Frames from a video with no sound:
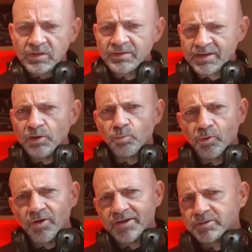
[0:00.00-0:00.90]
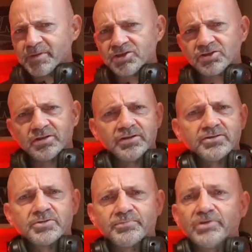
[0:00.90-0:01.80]
The little boy especially
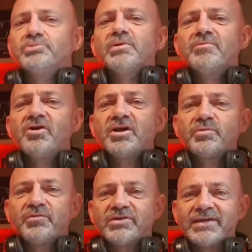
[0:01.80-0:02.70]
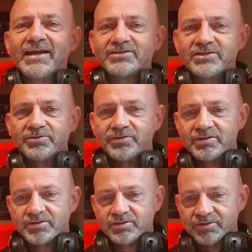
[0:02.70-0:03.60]
just blew my mind with his acting on
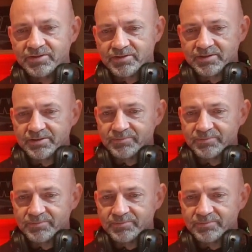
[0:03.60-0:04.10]
this